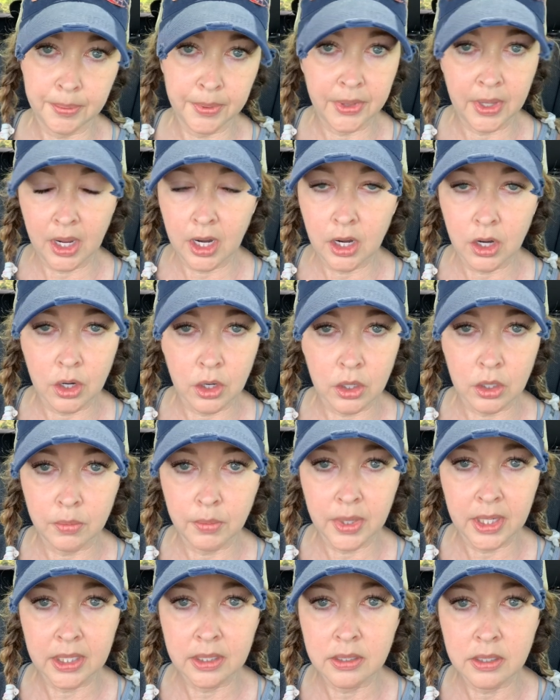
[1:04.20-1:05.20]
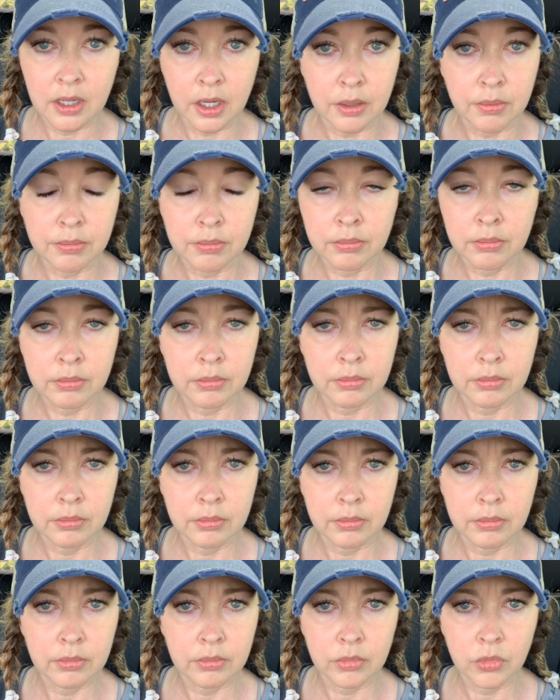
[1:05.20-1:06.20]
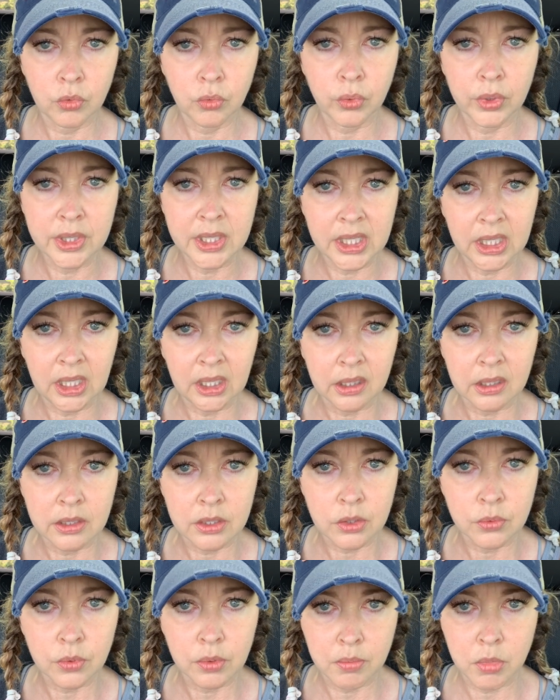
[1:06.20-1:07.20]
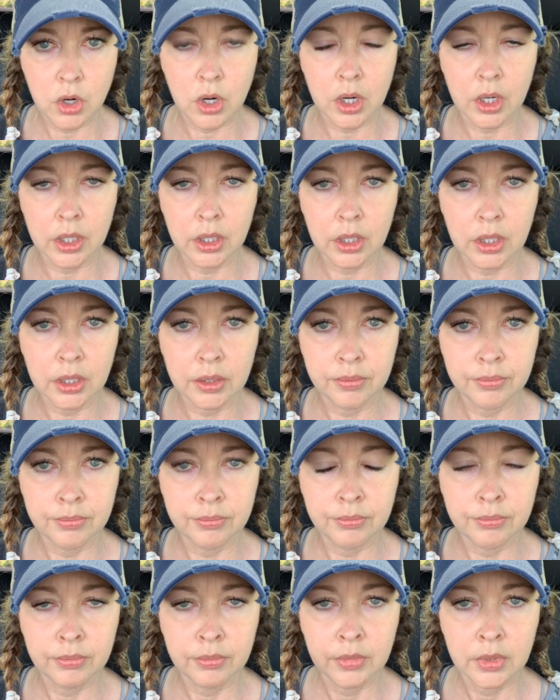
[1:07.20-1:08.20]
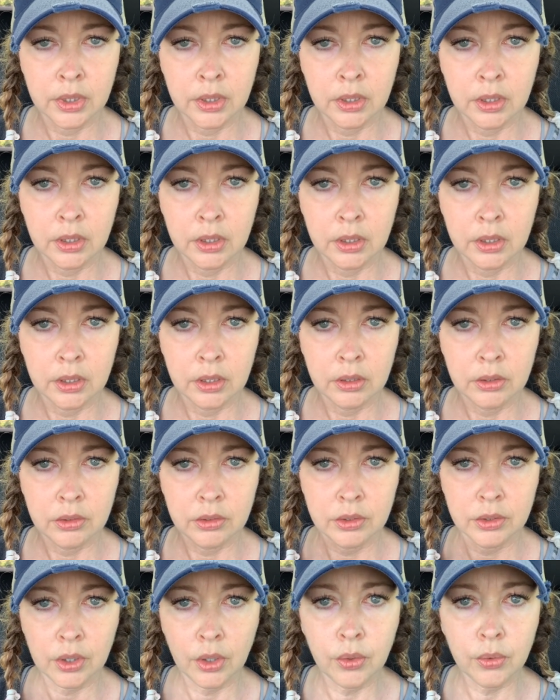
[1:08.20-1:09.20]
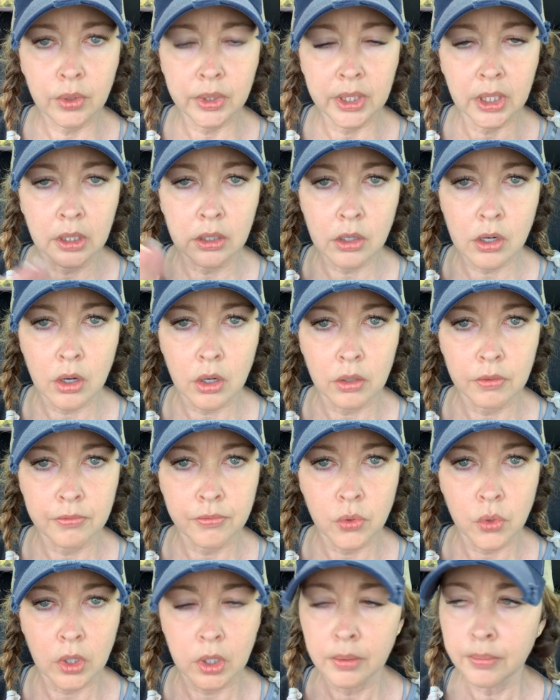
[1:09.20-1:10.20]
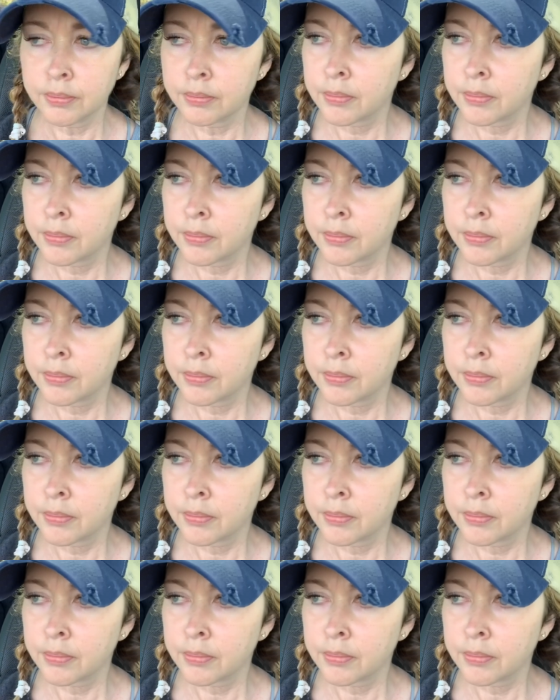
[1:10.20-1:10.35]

in the air and made some ridiculous remark, totally uncalled for.